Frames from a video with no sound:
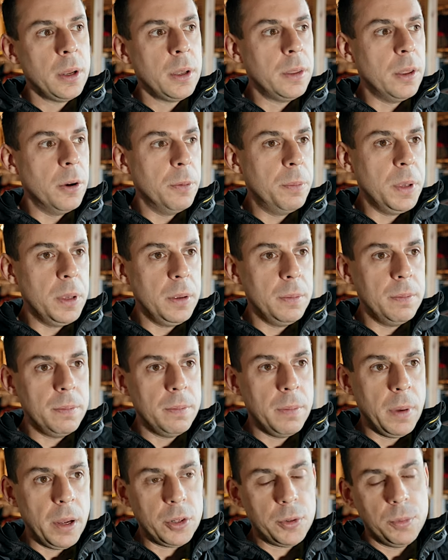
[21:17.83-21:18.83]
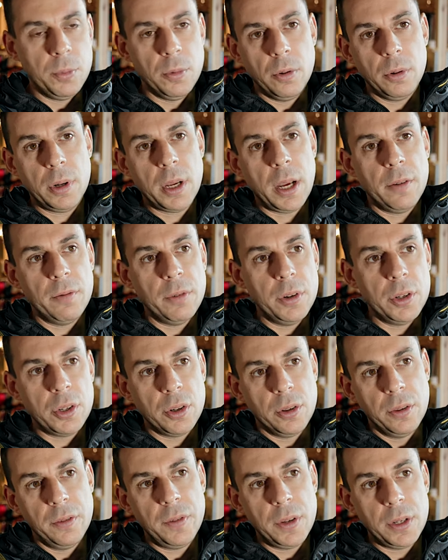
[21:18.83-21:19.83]
There'll be much more coverage
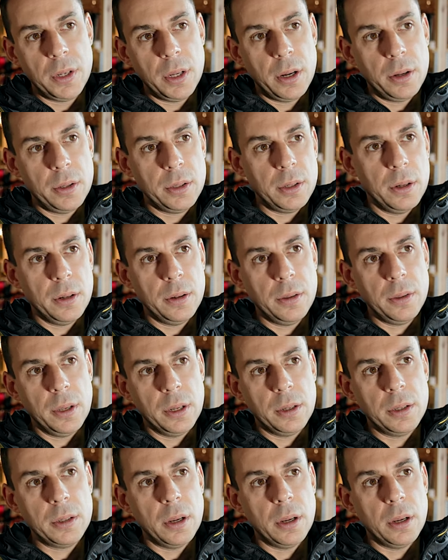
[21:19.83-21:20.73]
on the video side of things.